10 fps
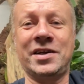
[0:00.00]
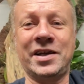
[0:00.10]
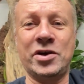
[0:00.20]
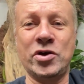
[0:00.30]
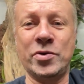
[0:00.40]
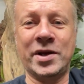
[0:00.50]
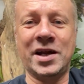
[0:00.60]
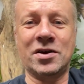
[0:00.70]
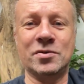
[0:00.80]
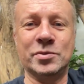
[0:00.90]
who in that
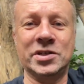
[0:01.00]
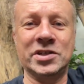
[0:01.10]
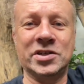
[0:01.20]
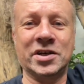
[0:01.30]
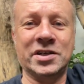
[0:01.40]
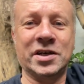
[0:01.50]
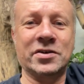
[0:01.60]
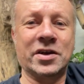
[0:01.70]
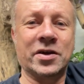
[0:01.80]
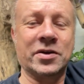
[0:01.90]
competition? I don't know.
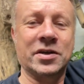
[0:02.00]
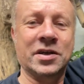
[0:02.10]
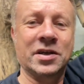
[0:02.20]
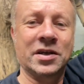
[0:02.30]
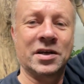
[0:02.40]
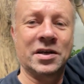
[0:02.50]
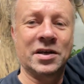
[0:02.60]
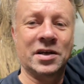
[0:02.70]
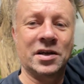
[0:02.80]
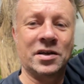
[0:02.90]

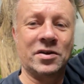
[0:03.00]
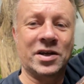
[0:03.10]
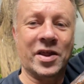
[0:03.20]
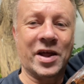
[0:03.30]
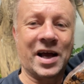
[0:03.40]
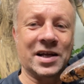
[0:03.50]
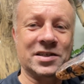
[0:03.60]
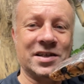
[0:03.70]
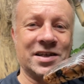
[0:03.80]
Look at that.